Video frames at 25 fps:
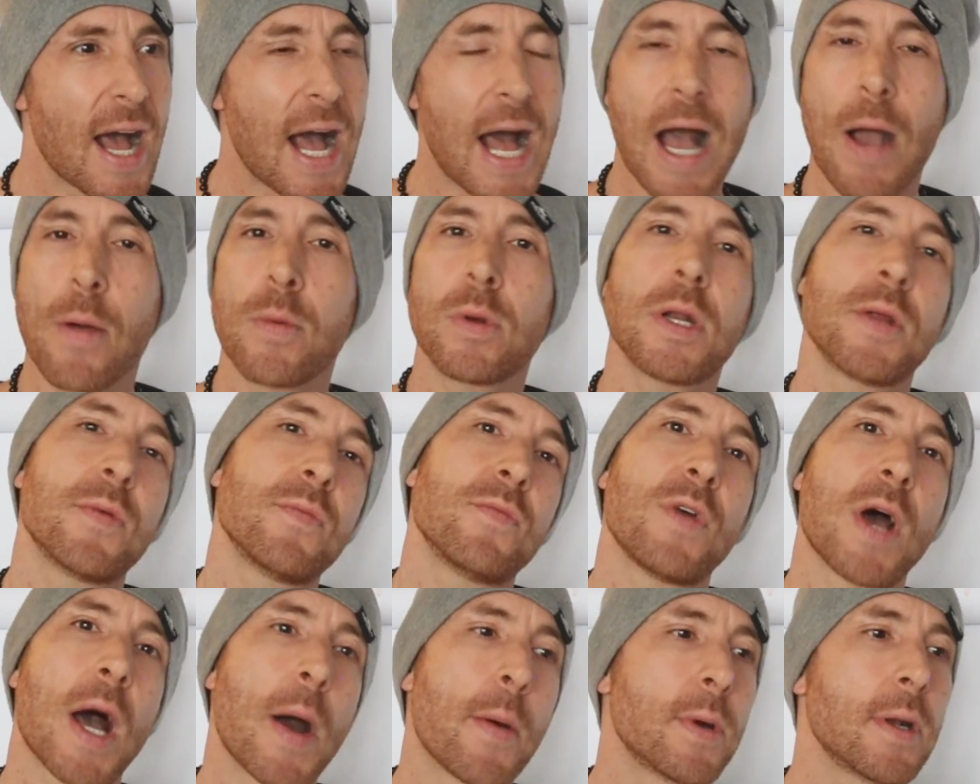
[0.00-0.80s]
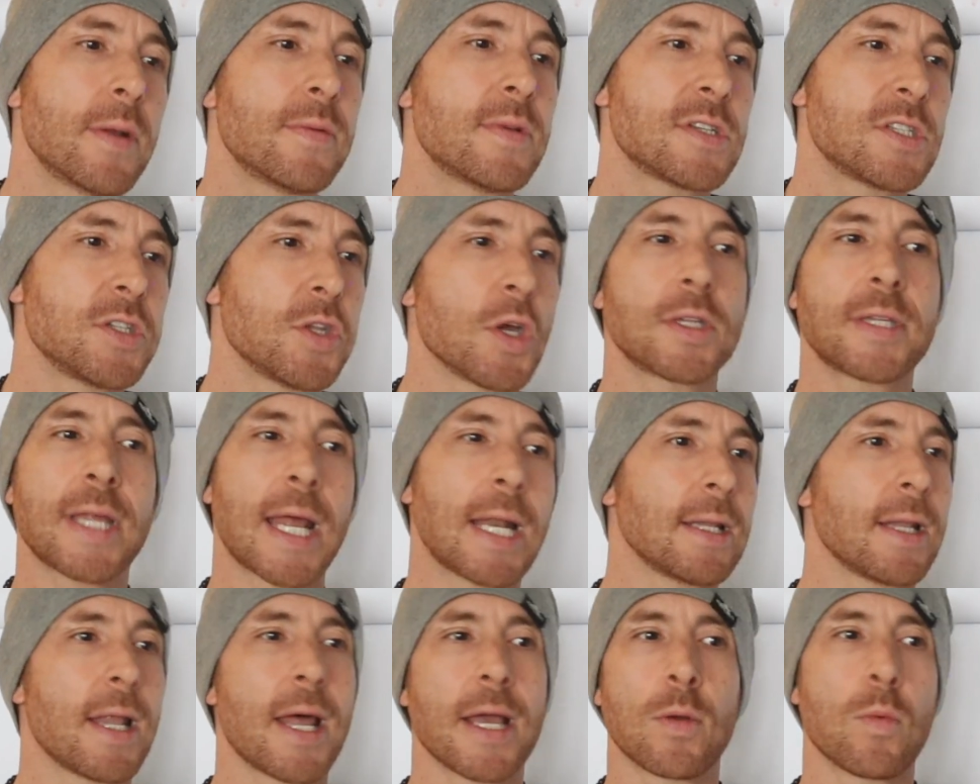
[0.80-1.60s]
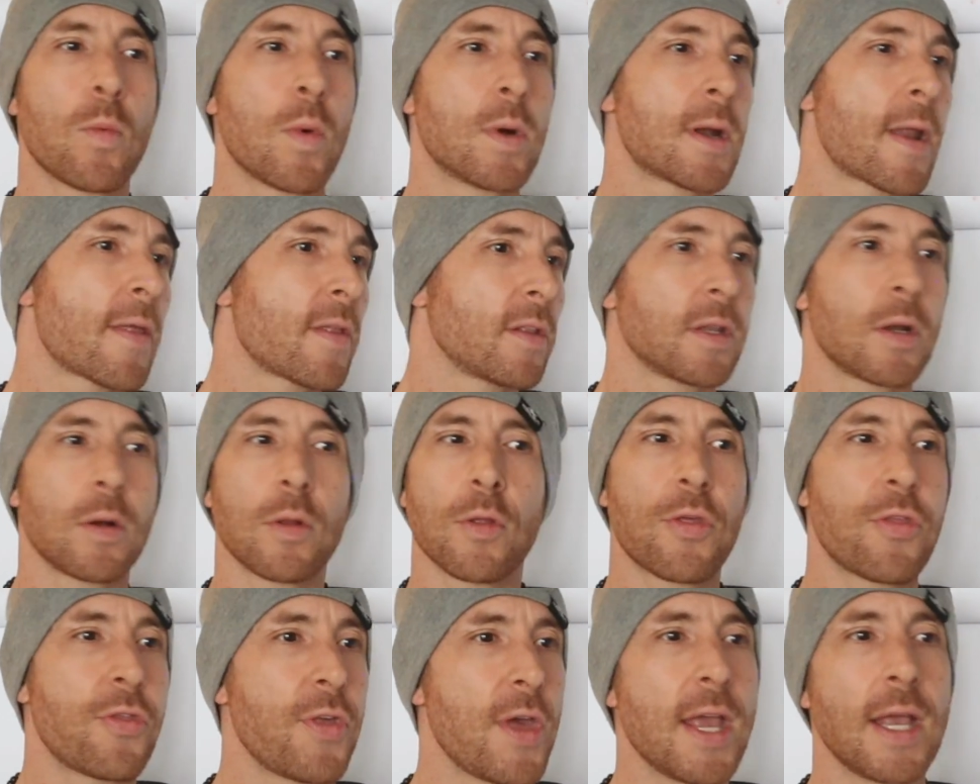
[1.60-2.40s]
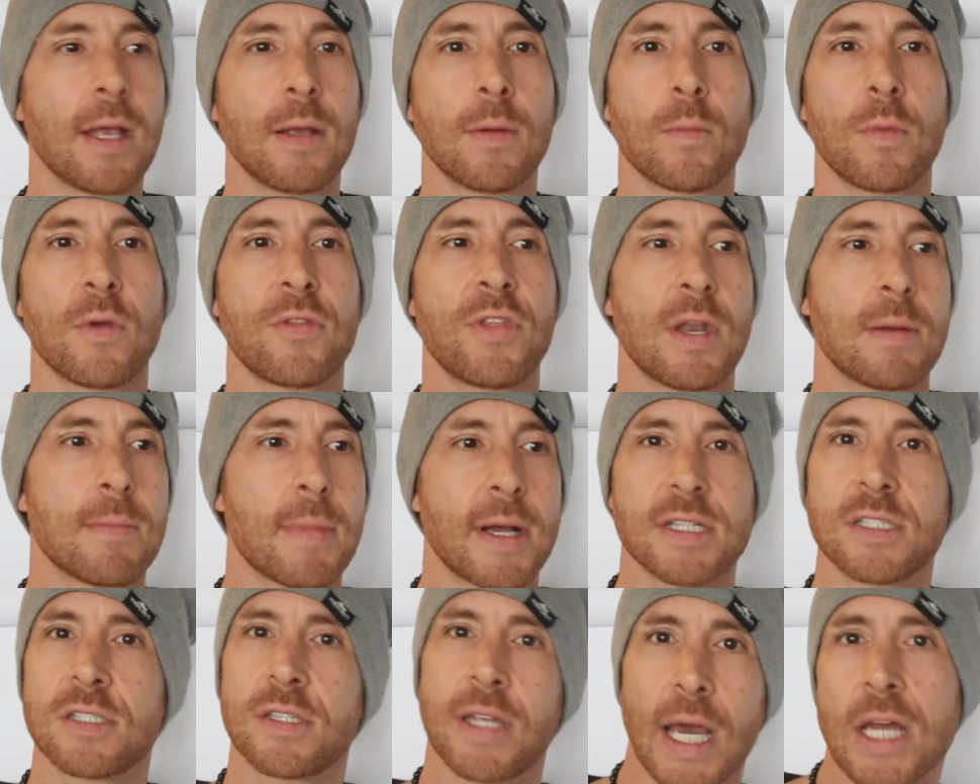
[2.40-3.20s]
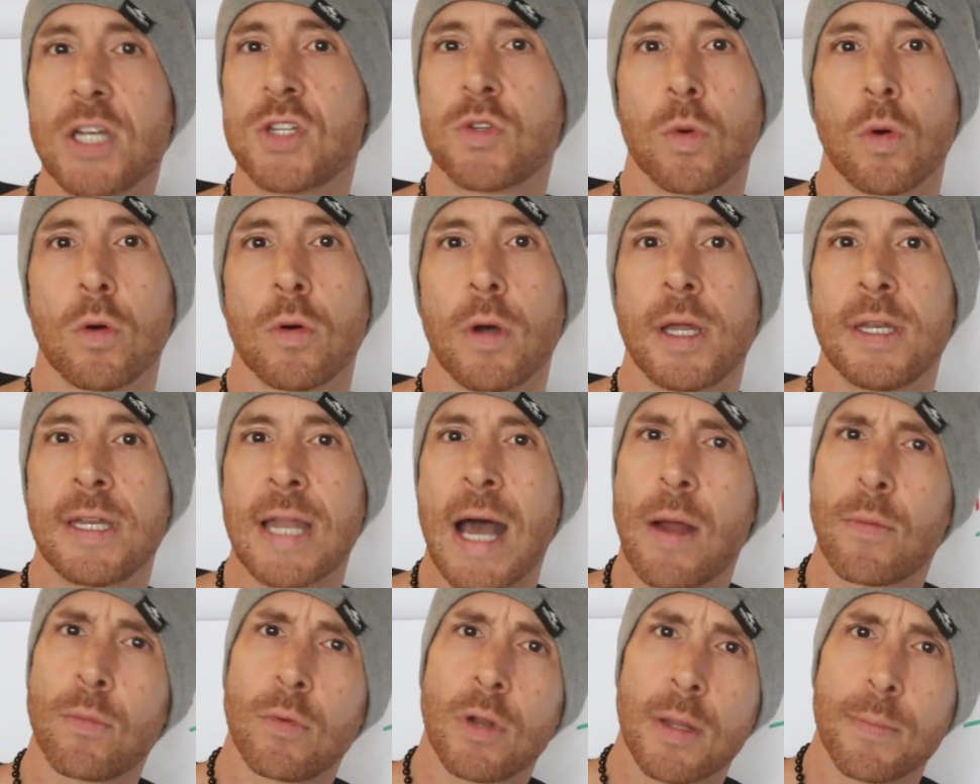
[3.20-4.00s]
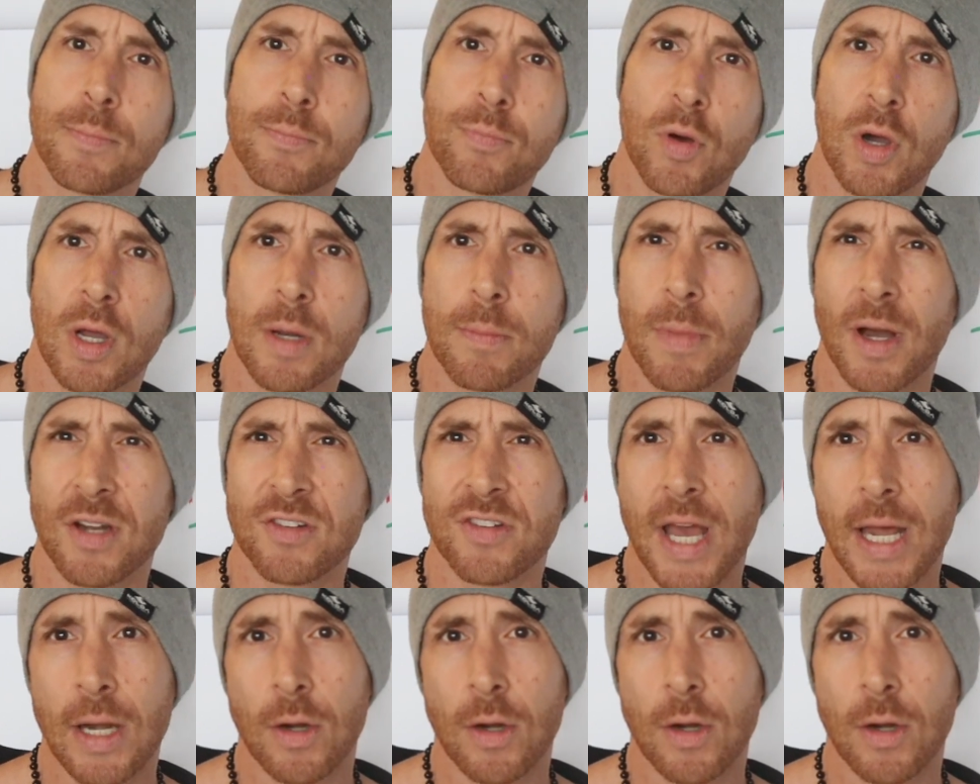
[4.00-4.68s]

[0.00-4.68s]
I would have just looked at it like one other little thing within my schedule and not really put much